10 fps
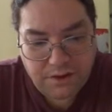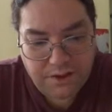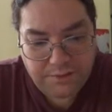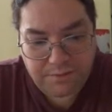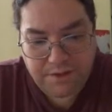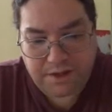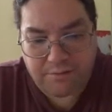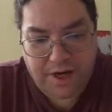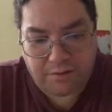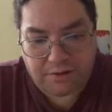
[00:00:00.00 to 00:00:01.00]
USB
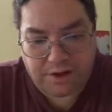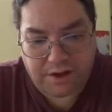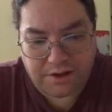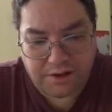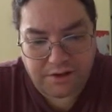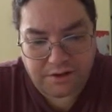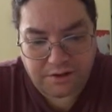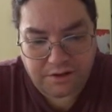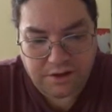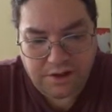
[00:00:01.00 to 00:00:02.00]
compatible connection, that's
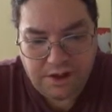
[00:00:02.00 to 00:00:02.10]
good.